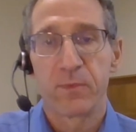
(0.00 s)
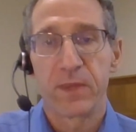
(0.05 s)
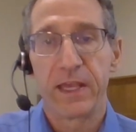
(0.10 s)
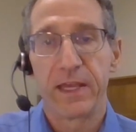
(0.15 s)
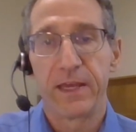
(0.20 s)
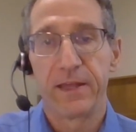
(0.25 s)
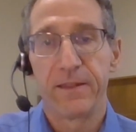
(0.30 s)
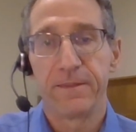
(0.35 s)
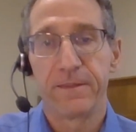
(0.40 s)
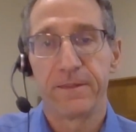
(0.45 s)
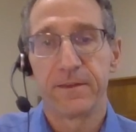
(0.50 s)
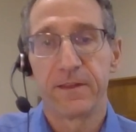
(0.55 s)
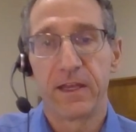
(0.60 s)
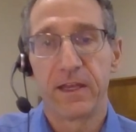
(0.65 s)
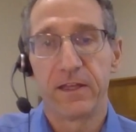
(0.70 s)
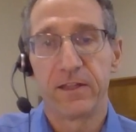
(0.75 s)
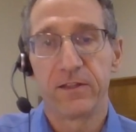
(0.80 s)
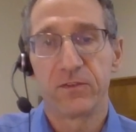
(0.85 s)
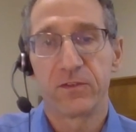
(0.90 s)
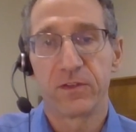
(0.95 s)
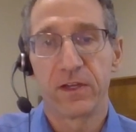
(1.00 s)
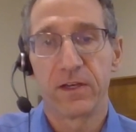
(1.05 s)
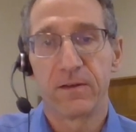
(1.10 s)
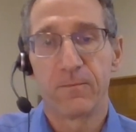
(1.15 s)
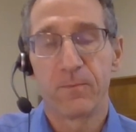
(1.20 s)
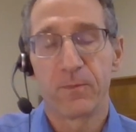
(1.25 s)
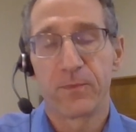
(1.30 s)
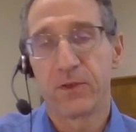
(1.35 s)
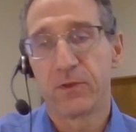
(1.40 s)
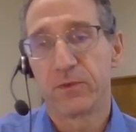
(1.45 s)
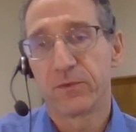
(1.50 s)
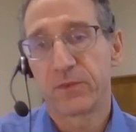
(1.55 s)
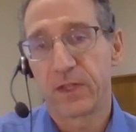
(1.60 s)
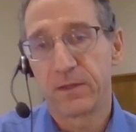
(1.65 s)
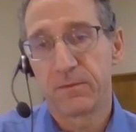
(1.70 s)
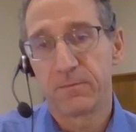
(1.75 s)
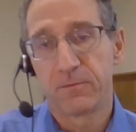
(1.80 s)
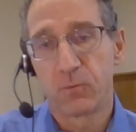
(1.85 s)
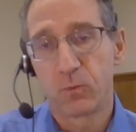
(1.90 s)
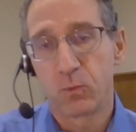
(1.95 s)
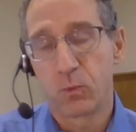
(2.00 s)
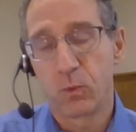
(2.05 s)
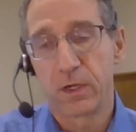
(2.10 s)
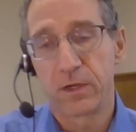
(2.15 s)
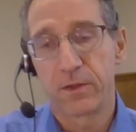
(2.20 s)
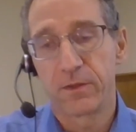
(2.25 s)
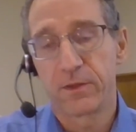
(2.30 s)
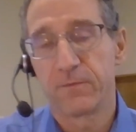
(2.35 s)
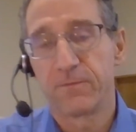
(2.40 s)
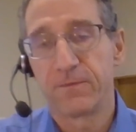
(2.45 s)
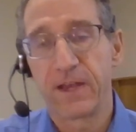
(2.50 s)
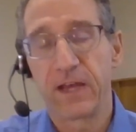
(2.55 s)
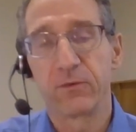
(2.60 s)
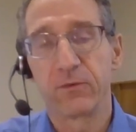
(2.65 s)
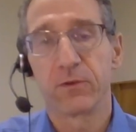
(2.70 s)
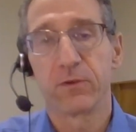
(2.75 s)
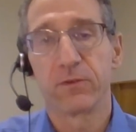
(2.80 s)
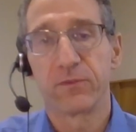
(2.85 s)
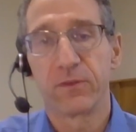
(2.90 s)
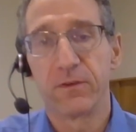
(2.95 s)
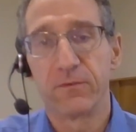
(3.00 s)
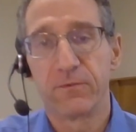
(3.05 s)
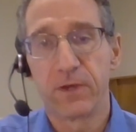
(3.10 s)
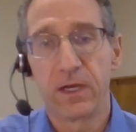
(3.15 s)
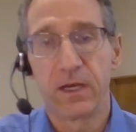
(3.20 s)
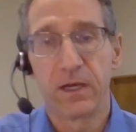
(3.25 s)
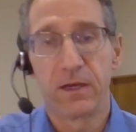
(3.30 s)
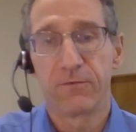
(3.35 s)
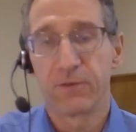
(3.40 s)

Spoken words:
And there's one of the founders of